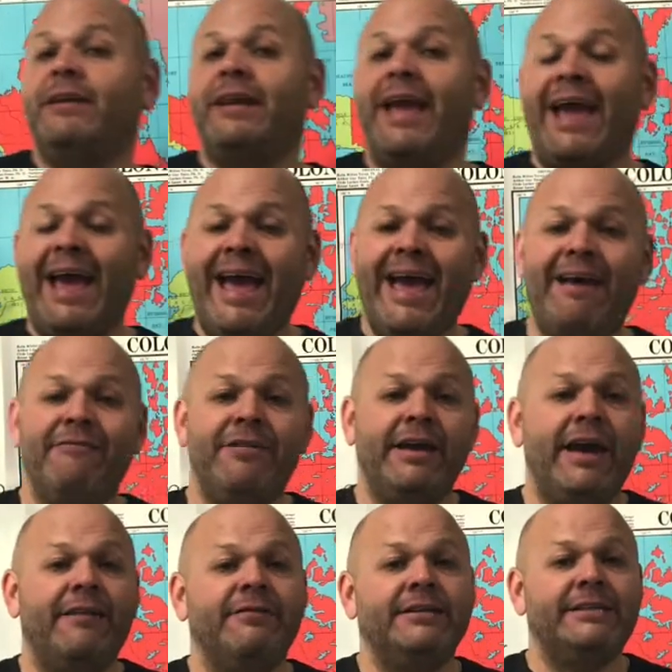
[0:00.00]

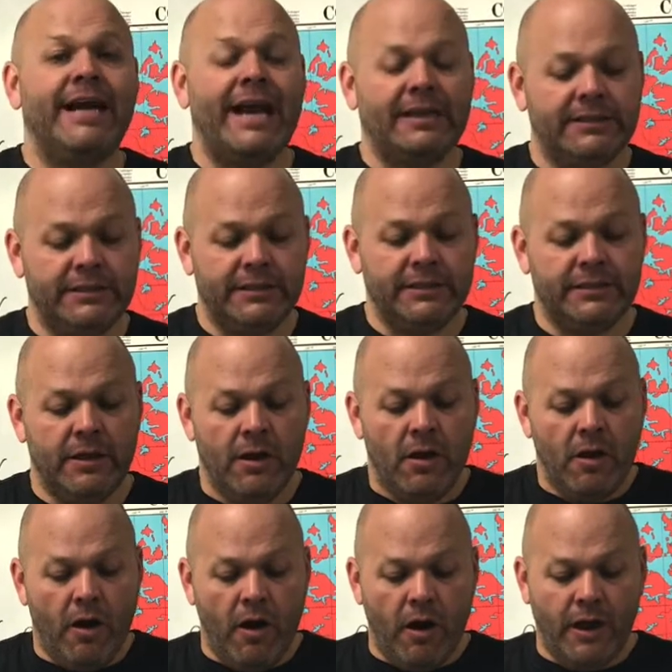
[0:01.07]
heavy taxes
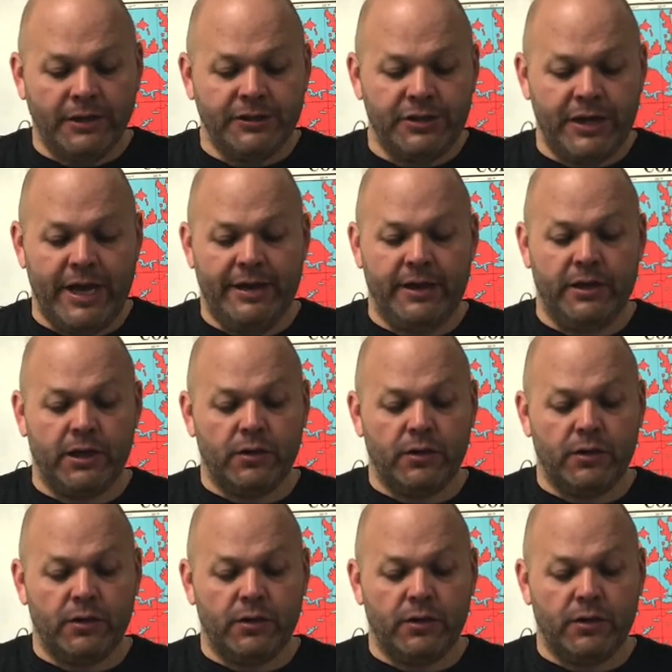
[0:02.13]
on China,